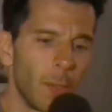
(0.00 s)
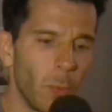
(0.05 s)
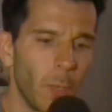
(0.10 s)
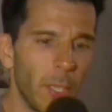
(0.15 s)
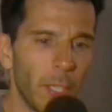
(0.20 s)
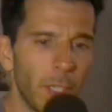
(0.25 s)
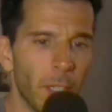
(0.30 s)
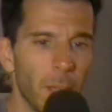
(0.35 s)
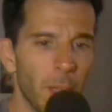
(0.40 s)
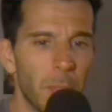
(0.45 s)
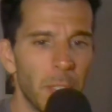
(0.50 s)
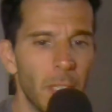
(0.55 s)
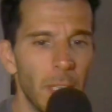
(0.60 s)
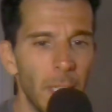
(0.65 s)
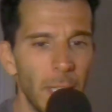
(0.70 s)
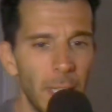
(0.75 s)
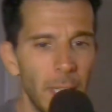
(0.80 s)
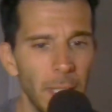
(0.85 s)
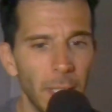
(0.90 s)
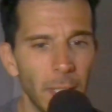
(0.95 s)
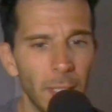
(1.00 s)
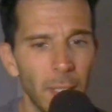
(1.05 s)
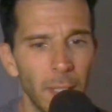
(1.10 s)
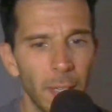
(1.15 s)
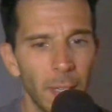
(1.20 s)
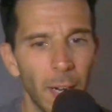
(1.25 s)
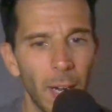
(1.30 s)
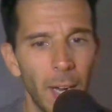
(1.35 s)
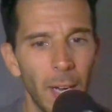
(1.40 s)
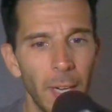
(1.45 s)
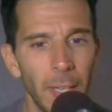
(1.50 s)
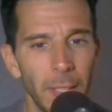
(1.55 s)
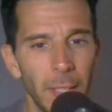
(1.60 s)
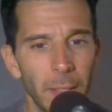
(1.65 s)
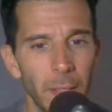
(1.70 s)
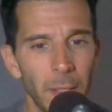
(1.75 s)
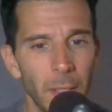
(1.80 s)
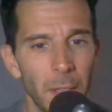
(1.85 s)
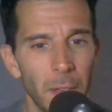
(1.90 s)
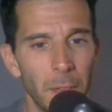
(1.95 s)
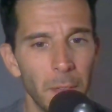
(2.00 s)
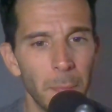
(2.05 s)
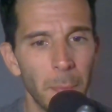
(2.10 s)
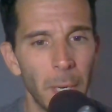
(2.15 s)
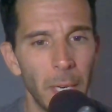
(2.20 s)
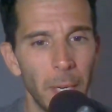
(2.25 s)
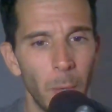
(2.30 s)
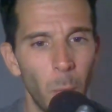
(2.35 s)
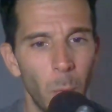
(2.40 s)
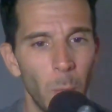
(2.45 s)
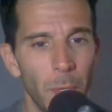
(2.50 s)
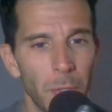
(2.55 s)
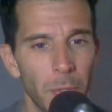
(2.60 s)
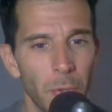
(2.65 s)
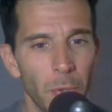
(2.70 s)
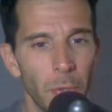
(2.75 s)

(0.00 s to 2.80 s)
When it comes to ink, I love my Winsor